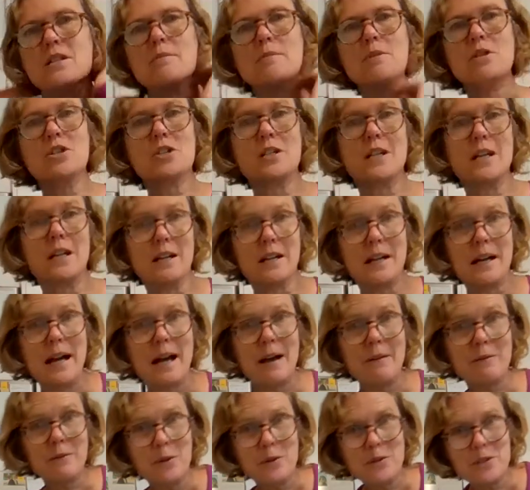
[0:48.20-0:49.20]
of the machine. I
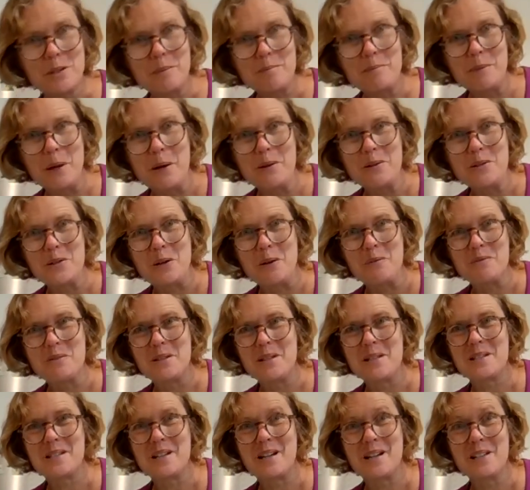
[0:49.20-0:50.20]
have got some notes off
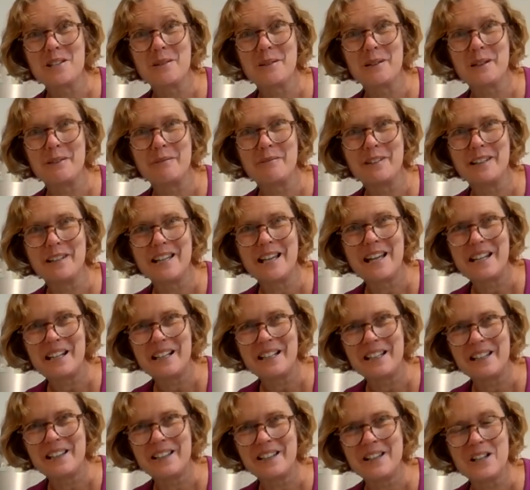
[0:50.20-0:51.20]
the side so I don't forget
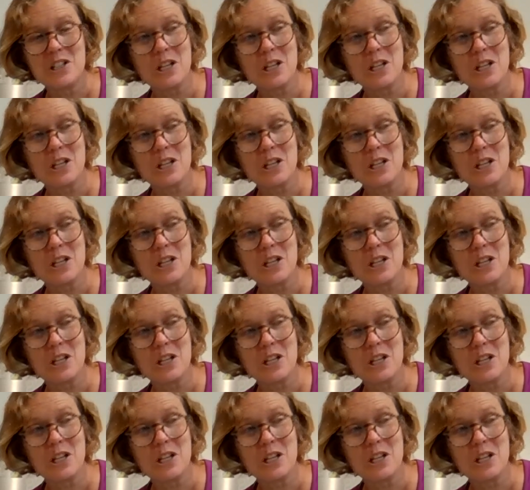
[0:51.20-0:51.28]
anything.